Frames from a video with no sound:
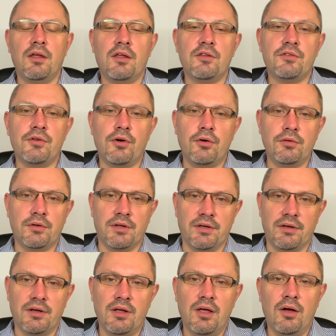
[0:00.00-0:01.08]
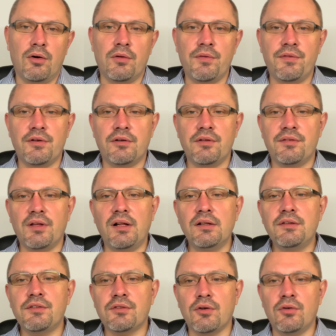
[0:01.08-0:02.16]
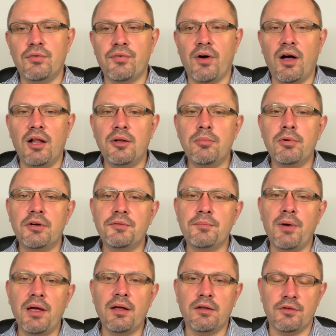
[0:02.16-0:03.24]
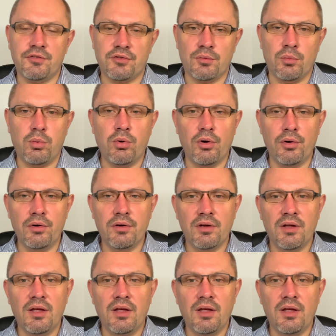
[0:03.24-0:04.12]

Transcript: Thirdly, on the results of Albert Michelson's work,